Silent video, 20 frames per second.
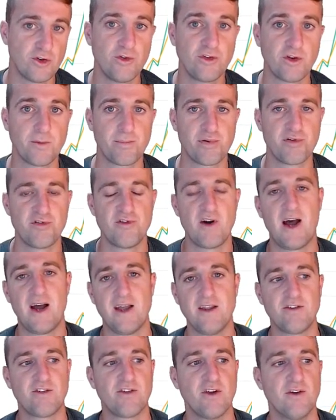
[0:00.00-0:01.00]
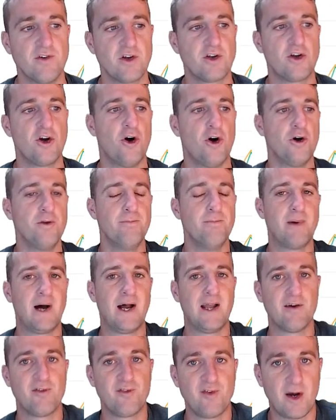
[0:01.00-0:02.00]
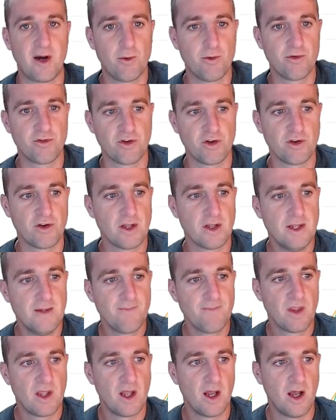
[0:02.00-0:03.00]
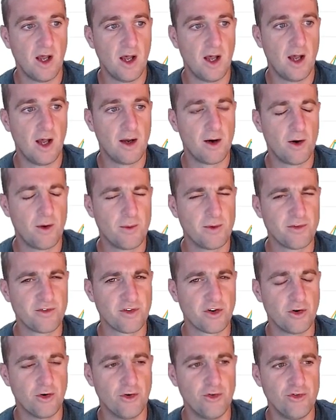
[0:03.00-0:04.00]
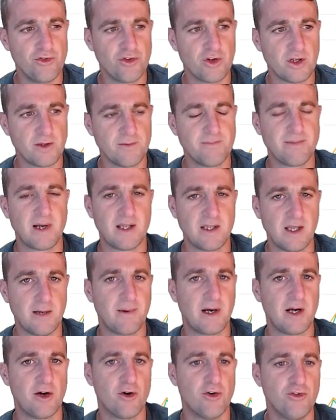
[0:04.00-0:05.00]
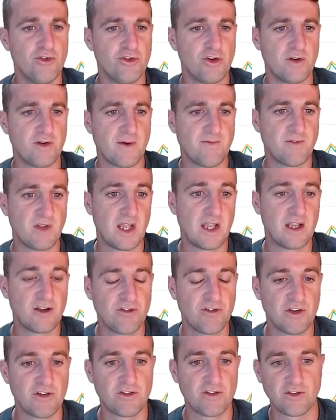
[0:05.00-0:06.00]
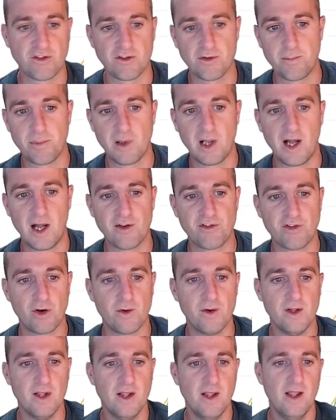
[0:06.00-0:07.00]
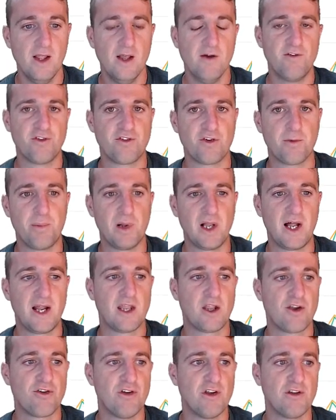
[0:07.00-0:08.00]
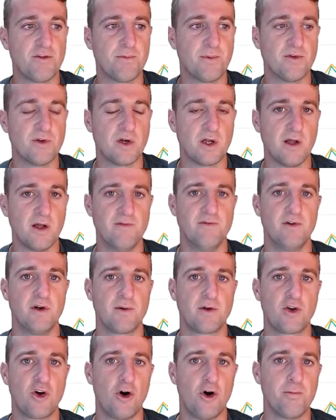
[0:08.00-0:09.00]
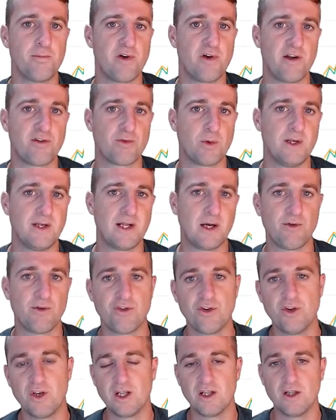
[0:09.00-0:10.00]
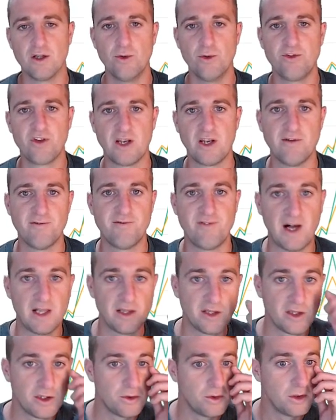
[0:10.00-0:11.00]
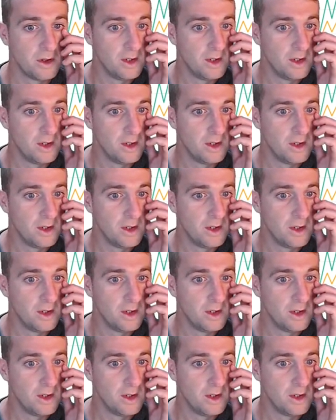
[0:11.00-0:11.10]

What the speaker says: price of a coin by 1,000, or was it 100? But yeah, by 100, and it increased supply. So the supply increased, but the coin price went down. So you didn't lose any value,